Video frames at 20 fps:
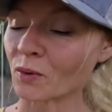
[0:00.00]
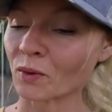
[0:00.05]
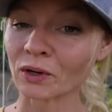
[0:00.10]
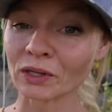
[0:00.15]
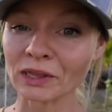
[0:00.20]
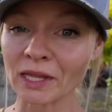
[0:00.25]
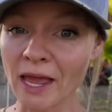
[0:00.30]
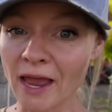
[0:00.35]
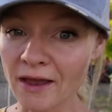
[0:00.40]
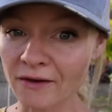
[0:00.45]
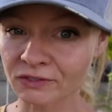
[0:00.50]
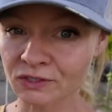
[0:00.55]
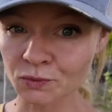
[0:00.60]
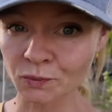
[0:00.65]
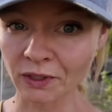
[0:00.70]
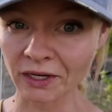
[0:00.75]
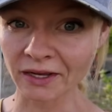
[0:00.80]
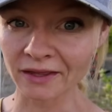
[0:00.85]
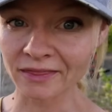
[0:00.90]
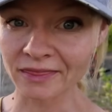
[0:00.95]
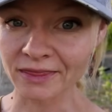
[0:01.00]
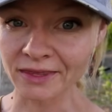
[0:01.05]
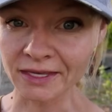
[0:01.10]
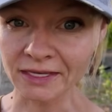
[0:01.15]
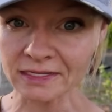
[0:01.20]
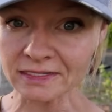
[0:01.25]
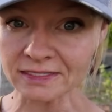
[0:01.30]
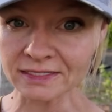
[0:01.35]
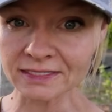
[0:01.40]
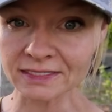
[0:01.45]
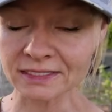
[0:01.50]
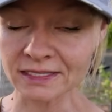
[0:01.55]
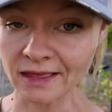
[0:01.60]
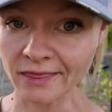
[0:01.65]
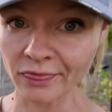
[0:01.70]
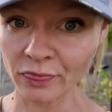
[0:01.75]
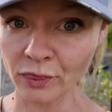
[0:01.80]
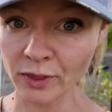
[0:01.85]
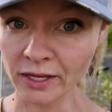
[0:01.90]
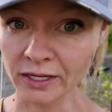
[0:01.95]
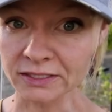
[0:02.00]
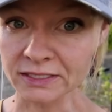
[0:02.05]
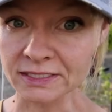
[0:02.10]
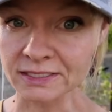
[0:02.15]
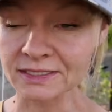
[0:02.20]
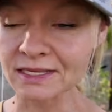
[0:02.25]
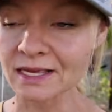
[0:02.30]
we're left with is this.